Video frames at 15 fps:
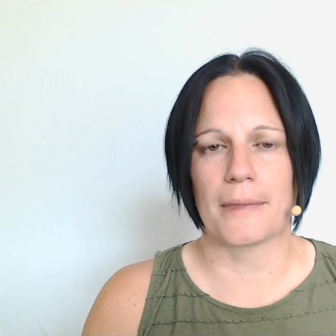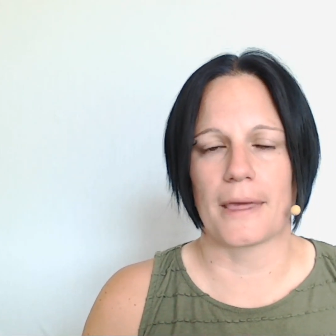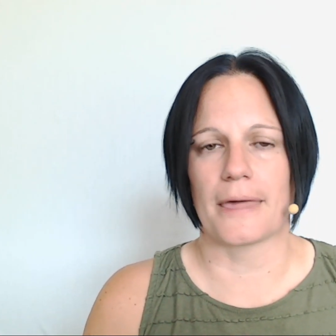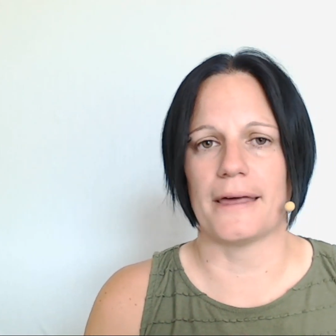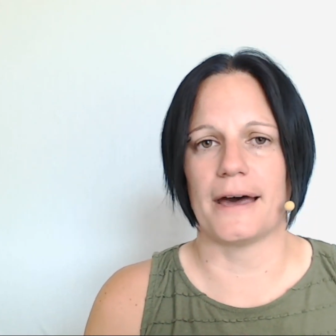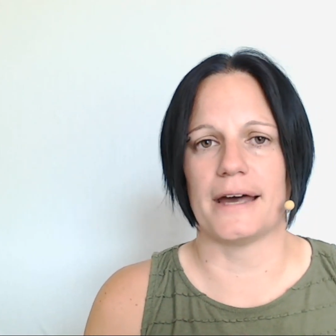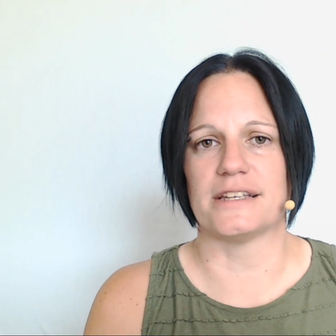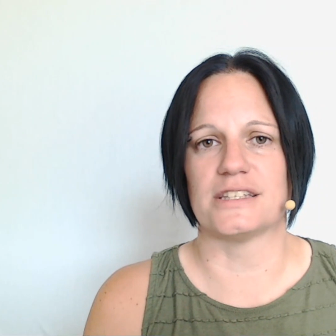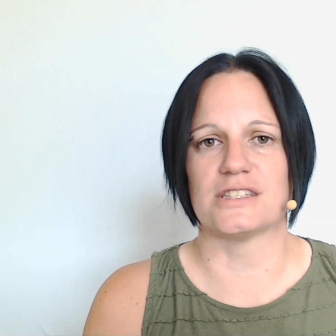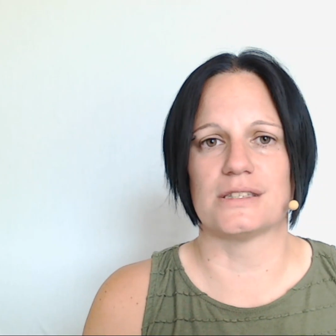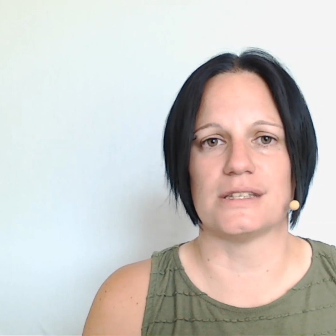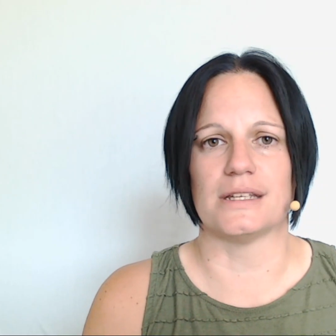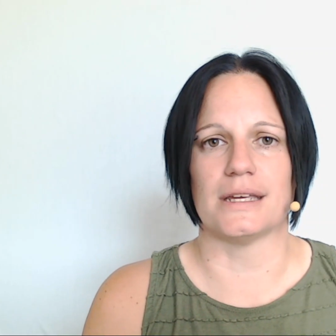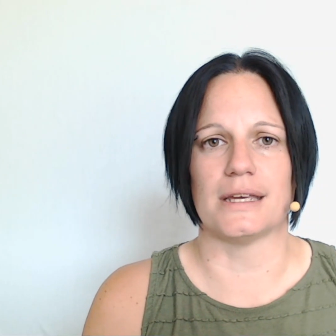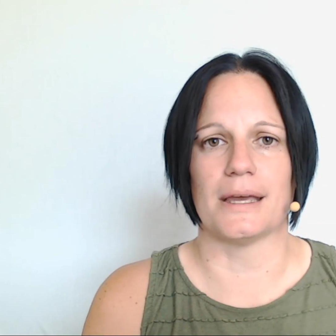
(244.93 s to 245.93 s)
And that is
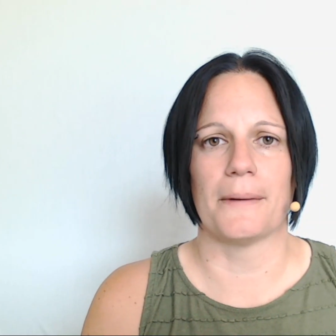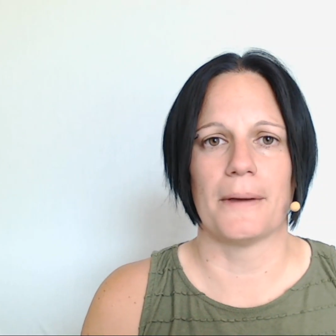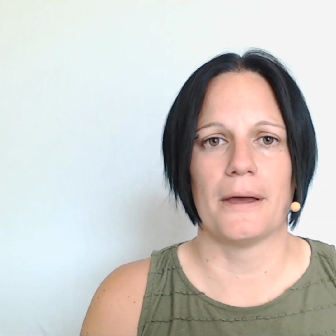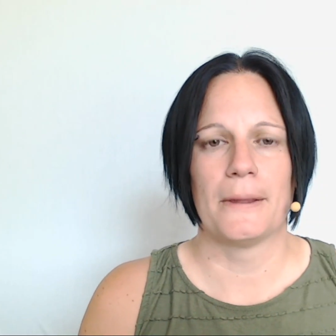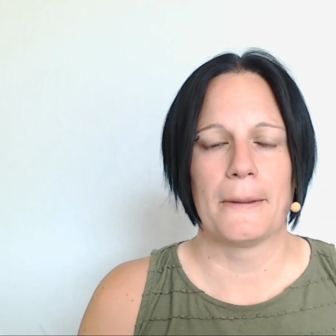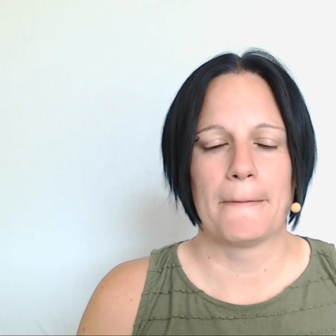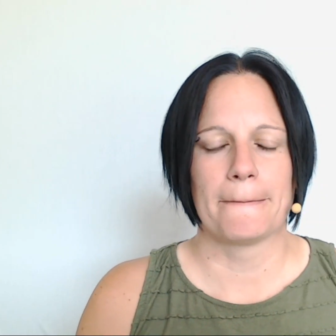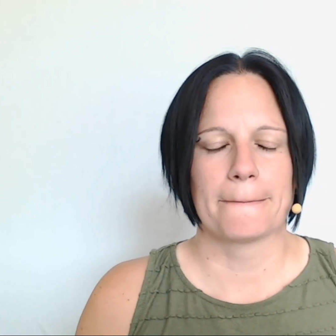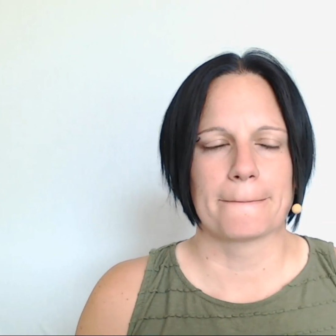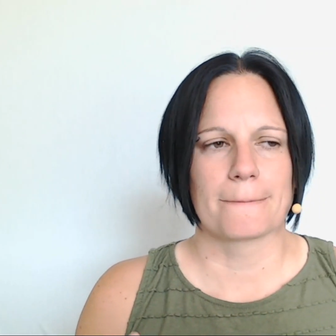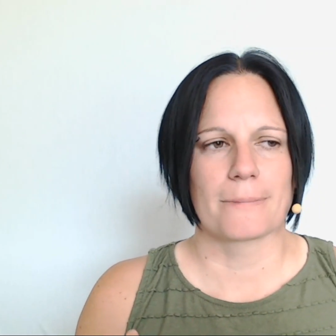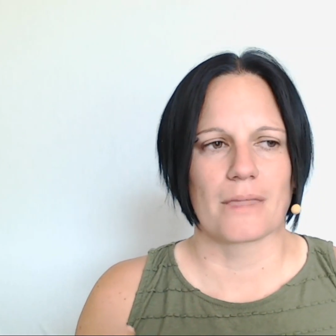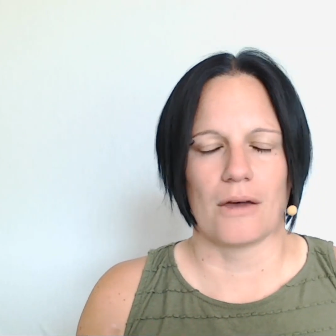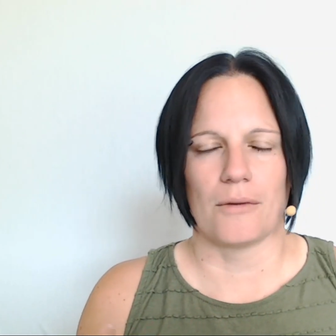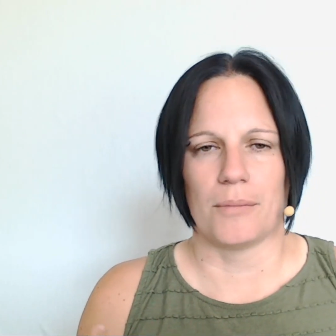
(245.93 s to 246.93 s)
the
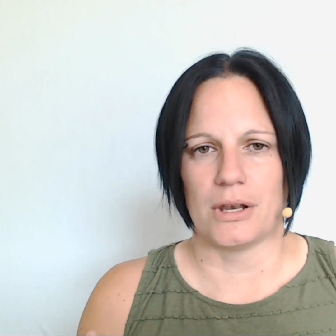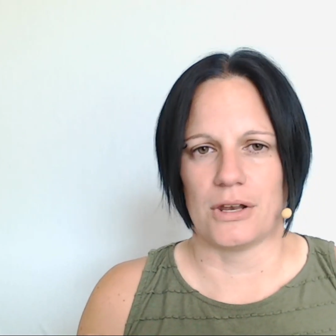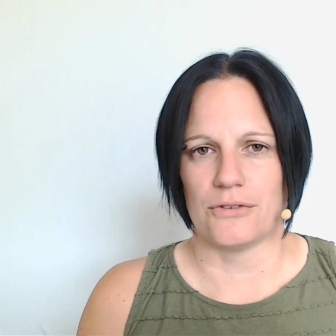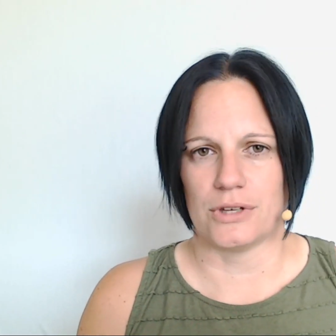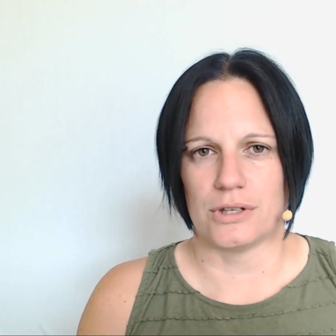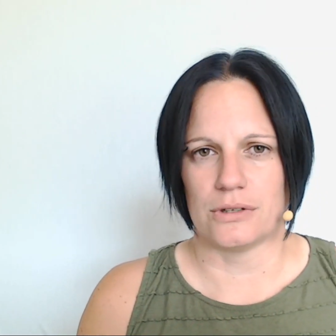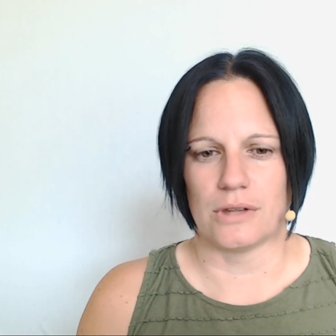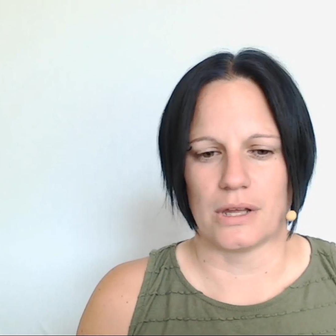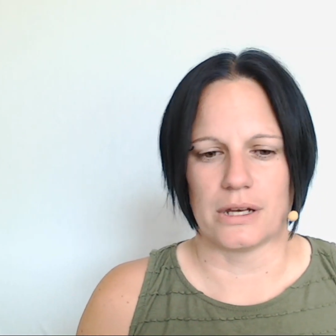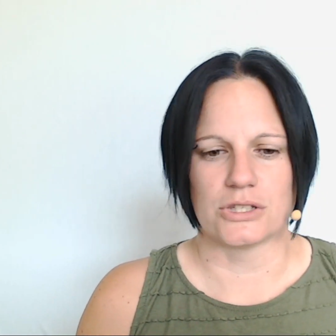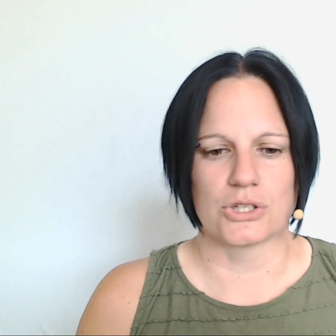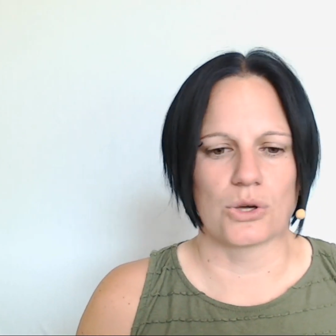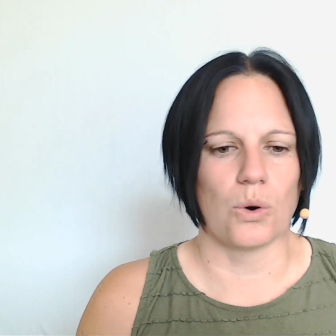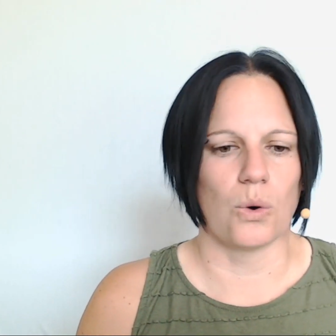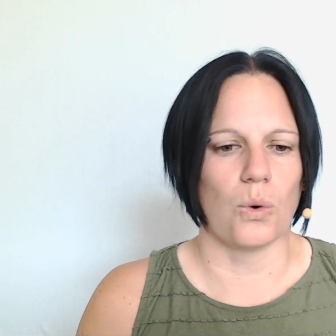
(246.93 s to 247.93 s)
I made a video that
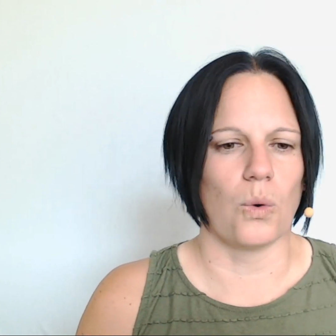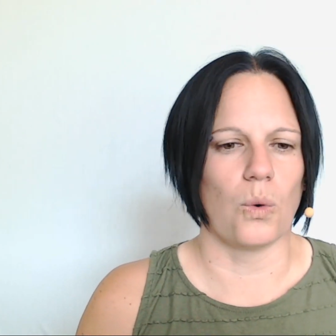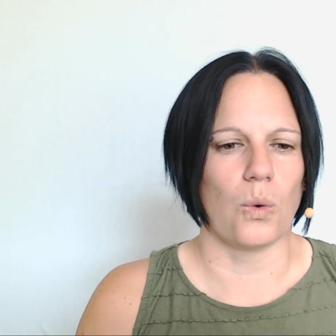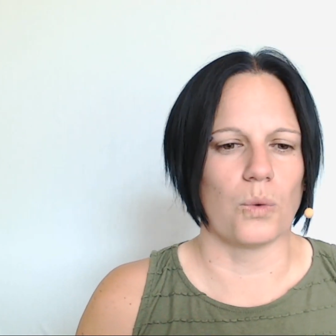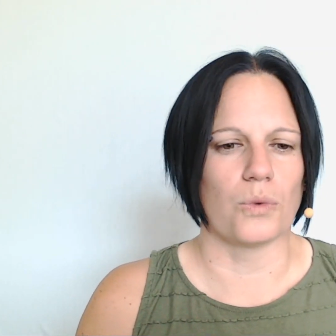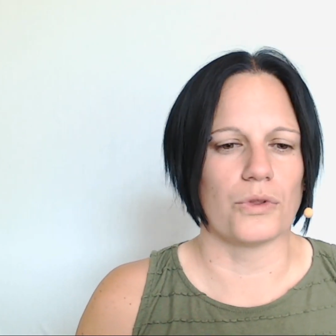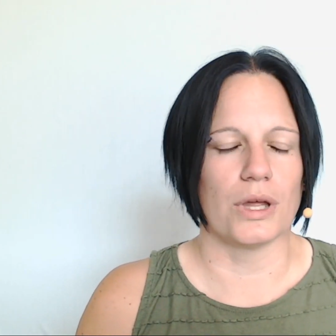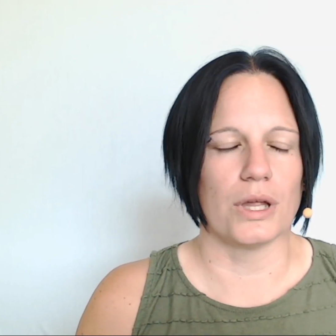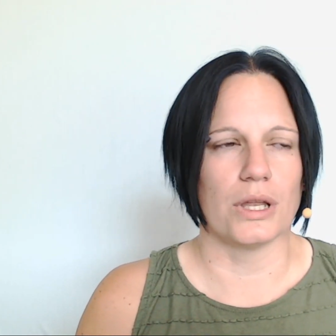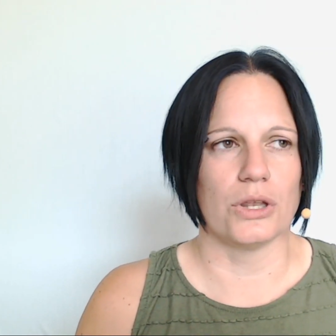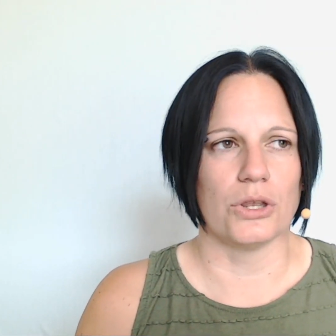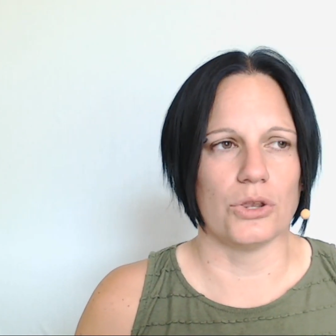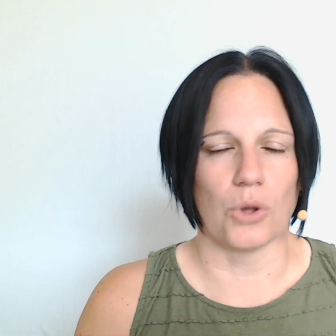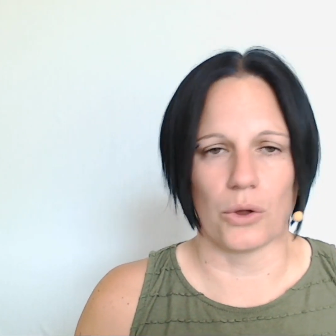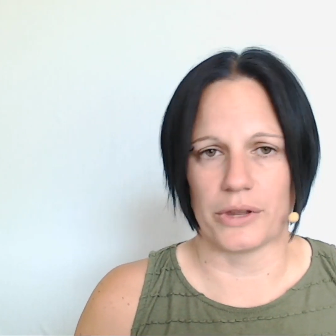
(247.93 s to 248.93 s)
is called
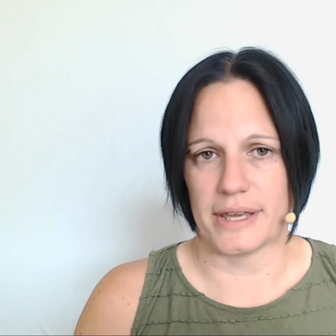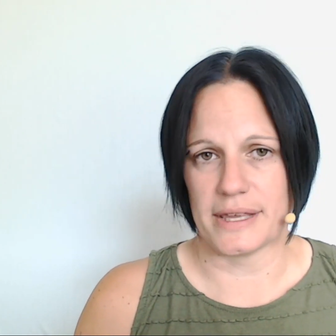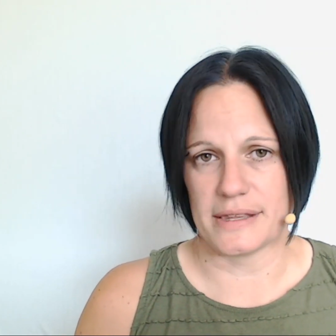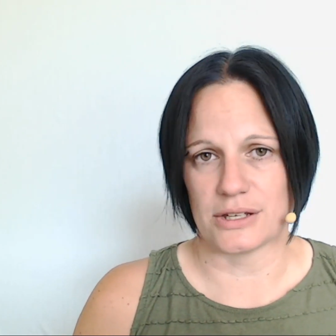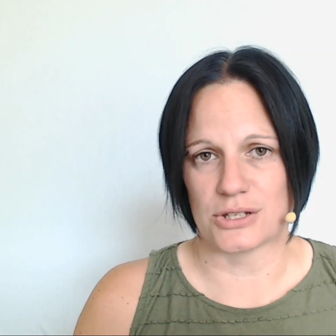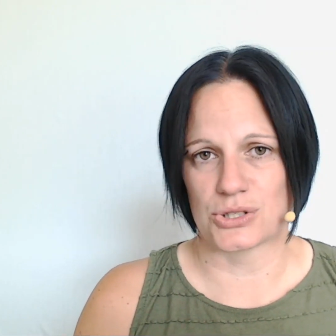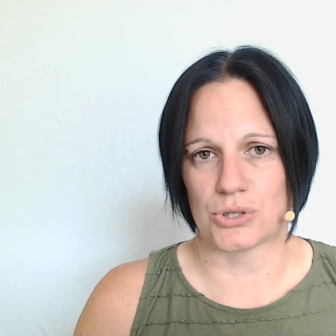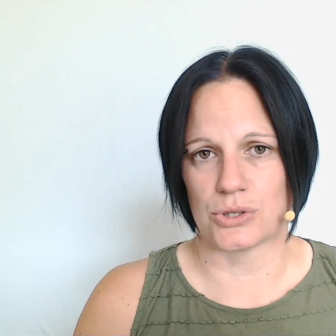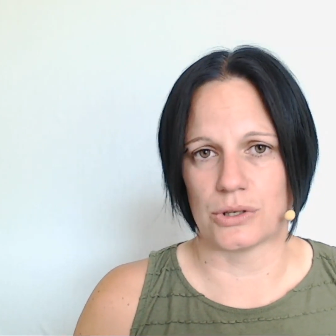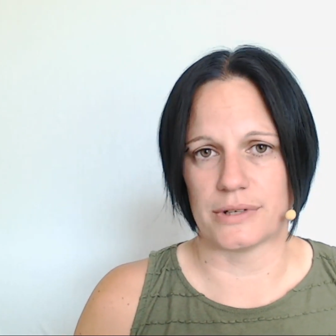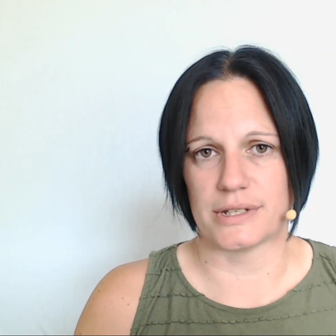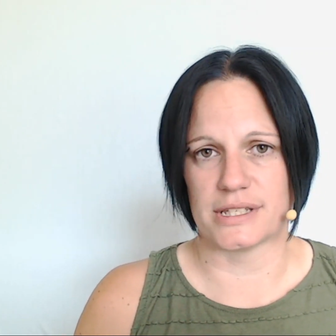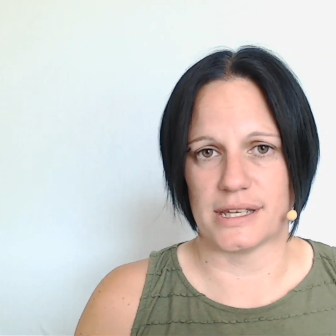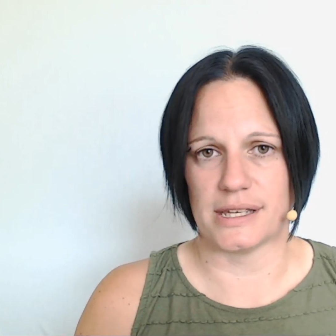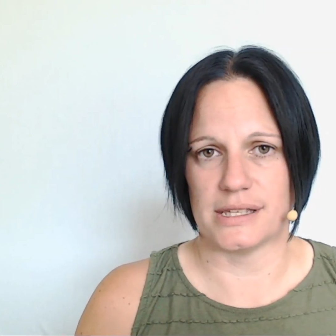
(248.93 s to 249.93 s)
"Not Eating Sugar
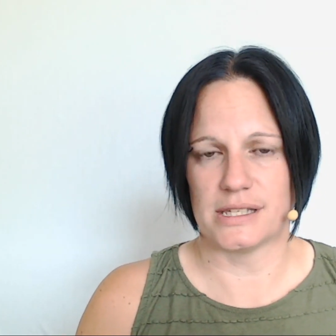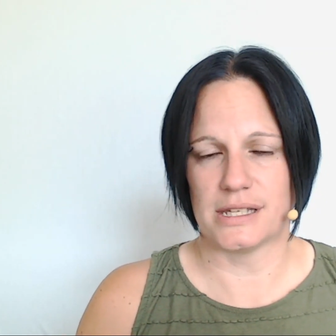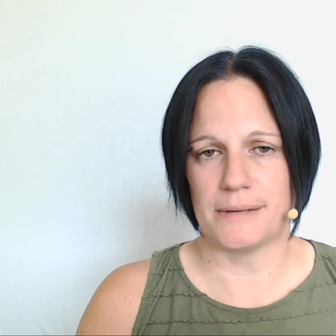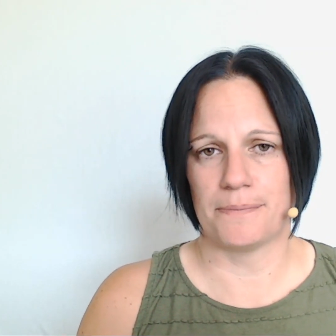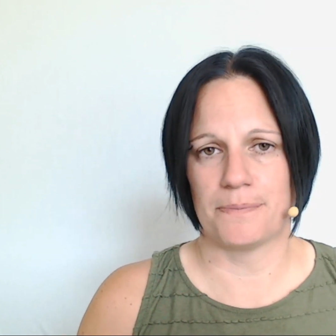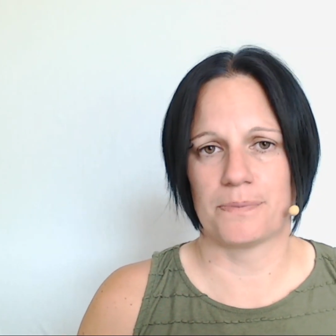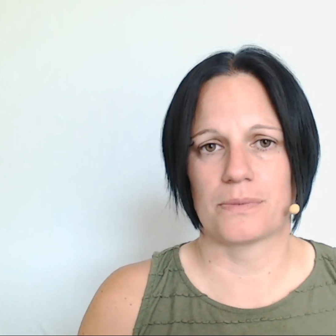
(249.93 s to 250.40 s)
Is Easy"